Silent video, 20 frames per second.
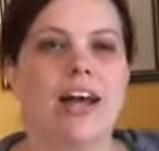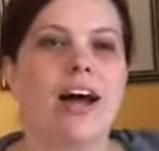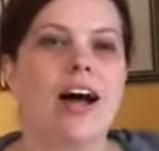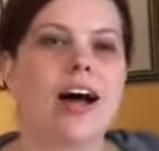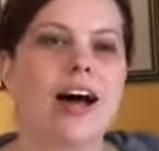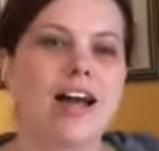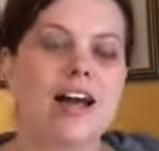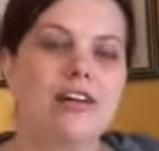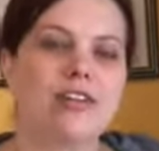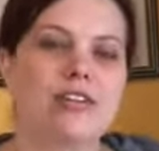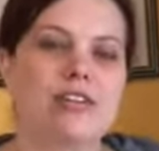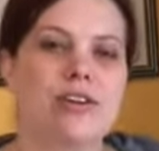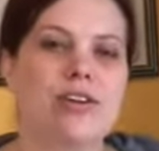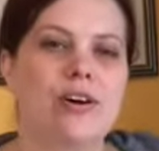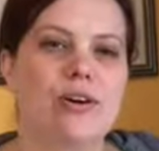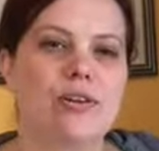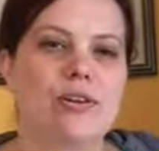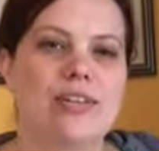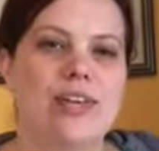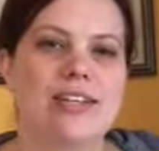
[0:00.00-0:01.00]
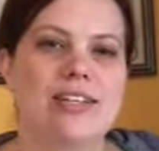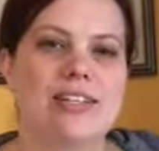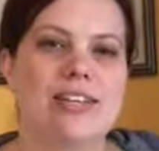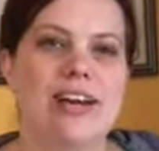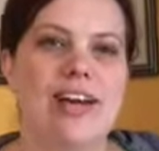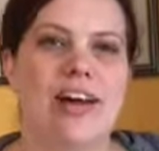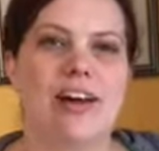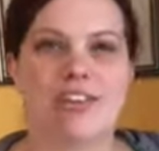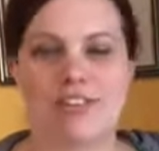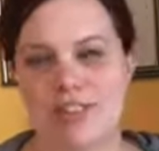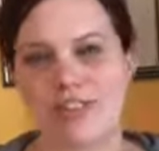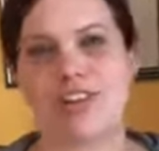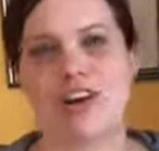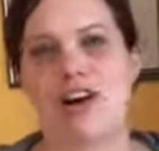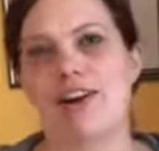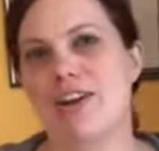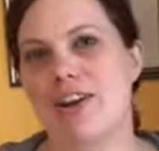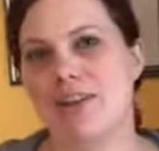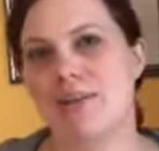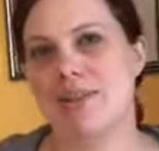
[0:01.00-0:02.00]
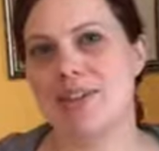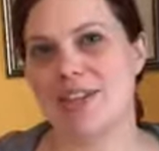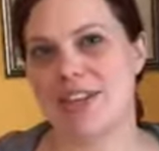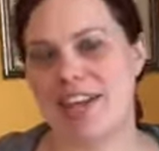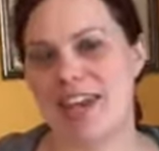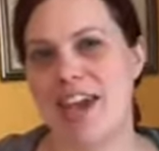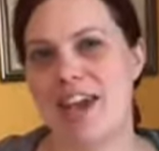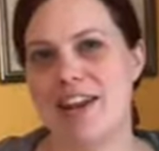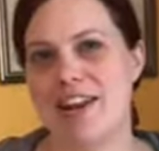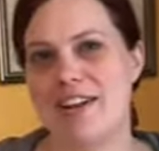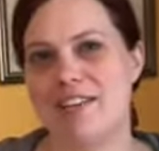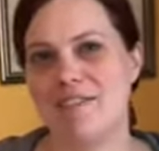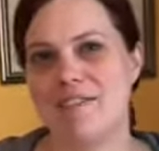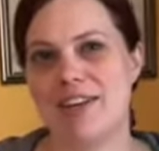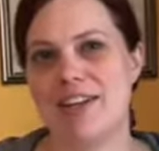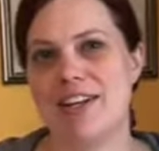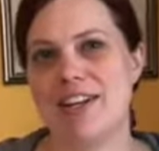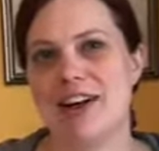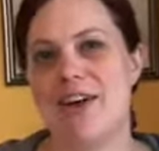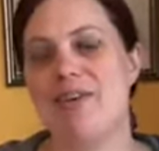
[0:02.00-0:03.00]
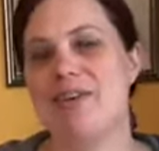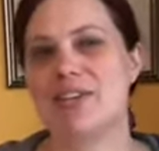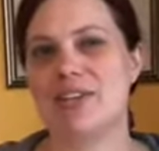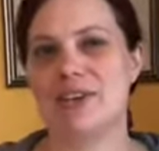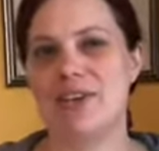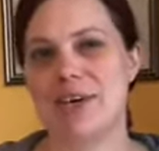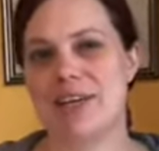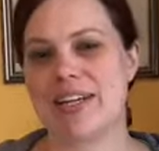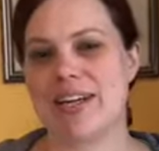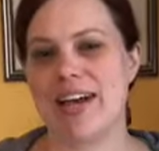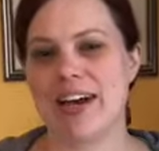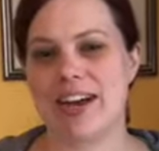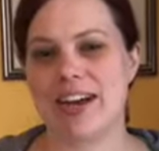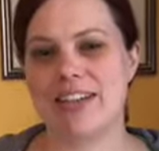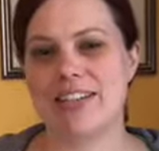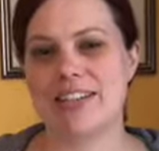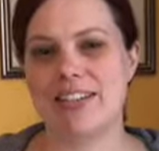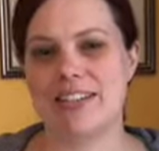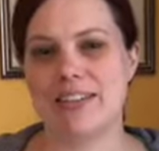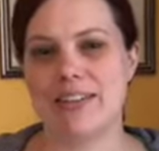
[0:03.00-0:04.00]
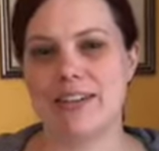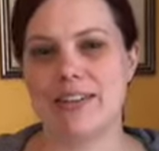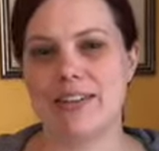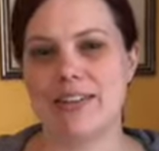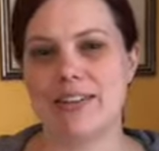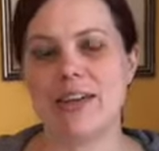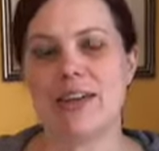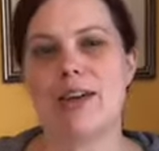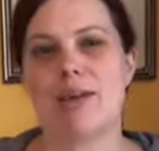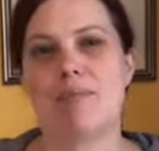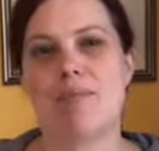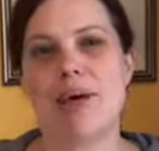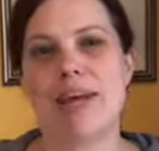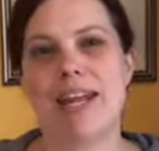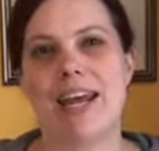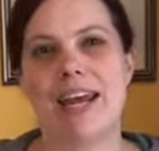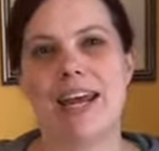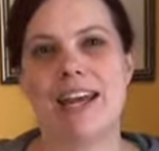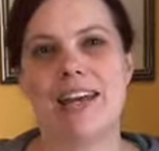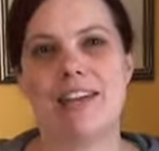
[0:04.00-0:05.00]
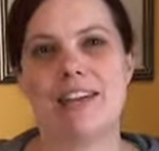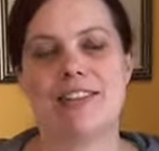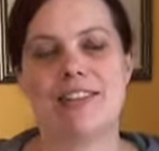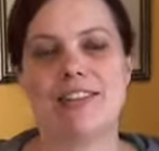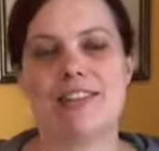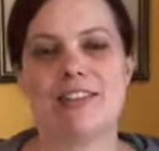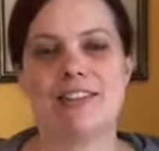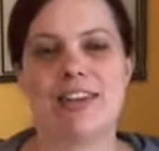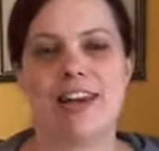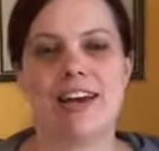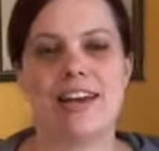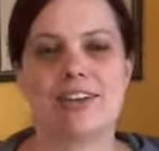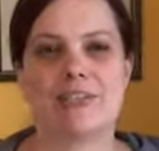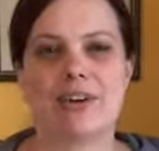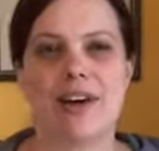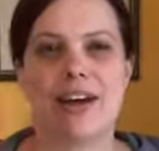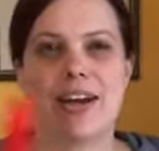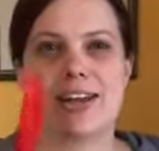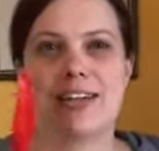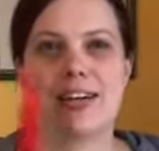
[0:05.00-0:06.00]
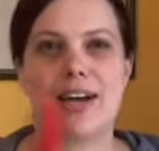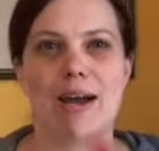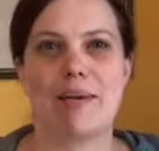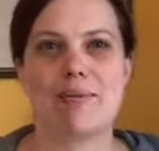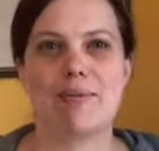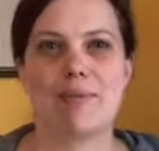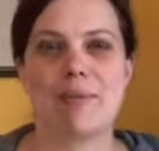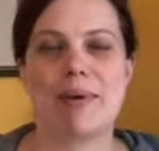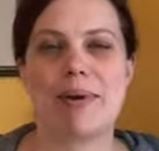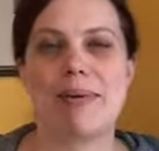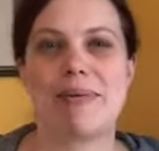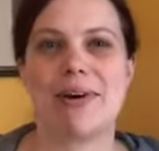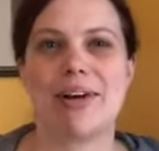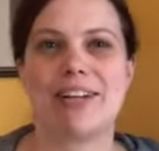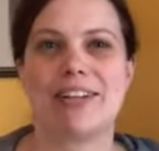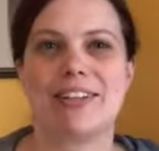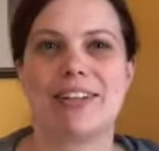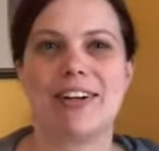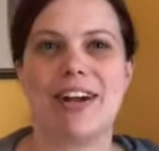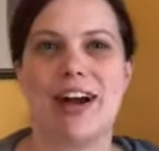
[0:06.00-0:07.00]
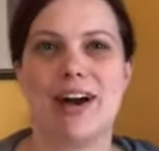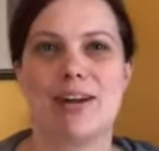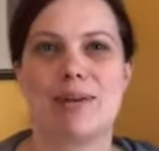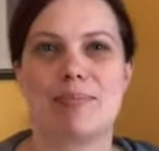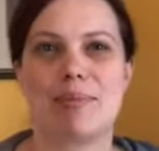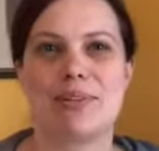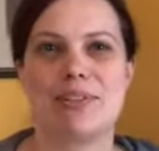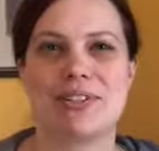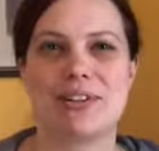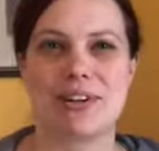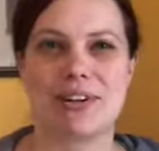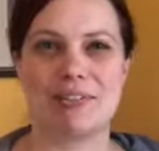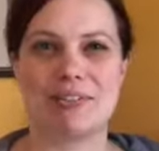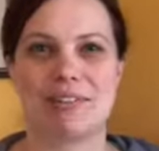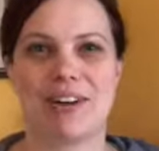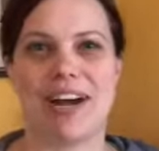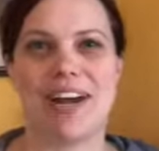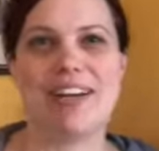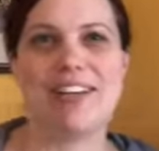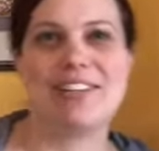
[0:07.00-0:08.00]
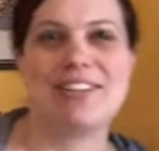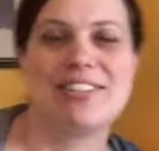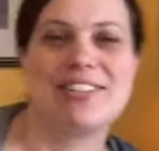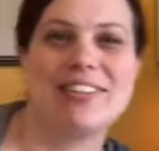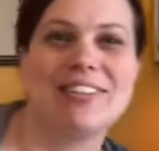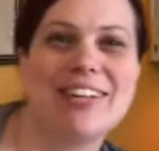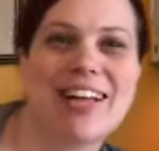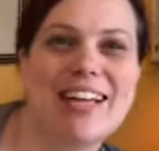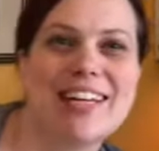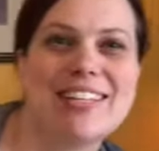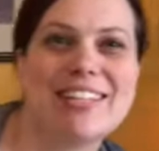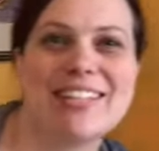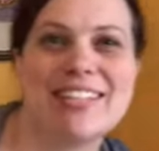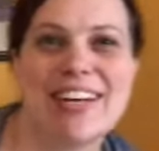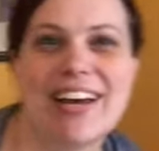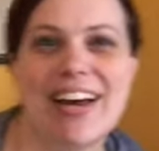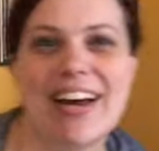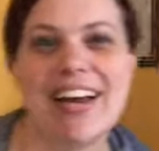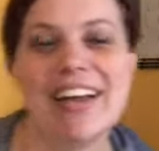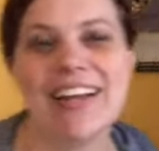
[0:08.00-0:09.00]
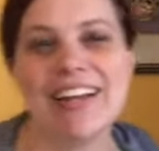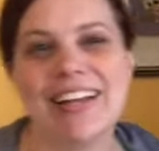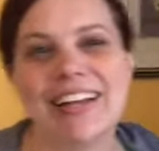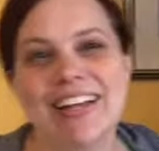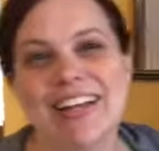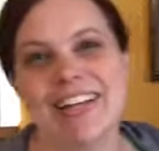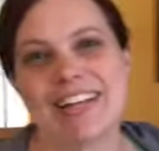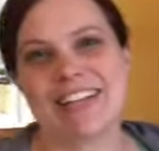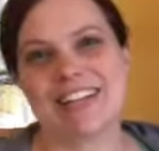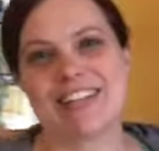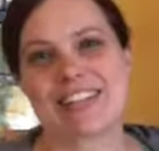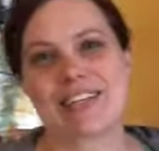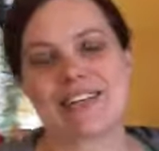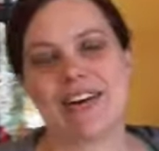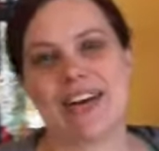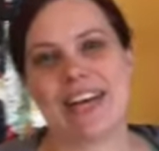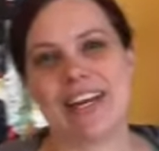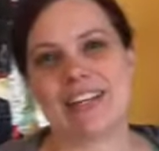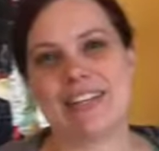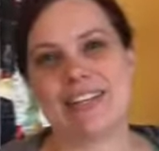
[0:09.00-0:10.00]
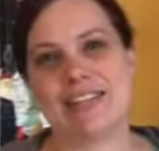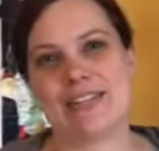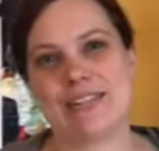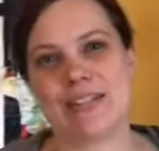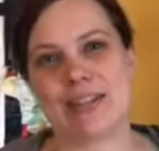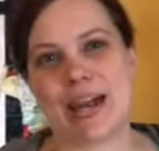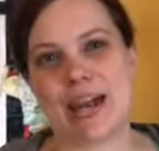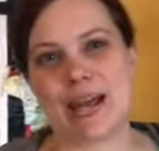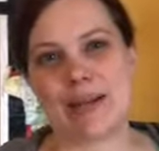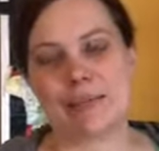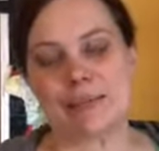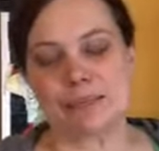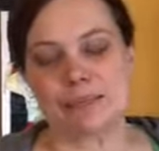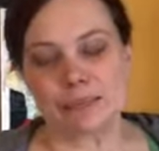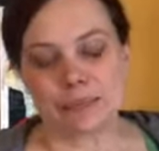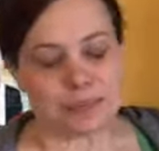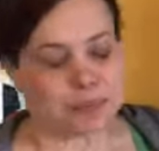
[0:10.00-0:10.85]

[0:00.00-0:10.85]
I also know that uh, starting with a canning video is going to high skills, but hey, in these uh, trying times, we might wanna learn how to preserve, right? So let's, uh, let's go ahead and do that.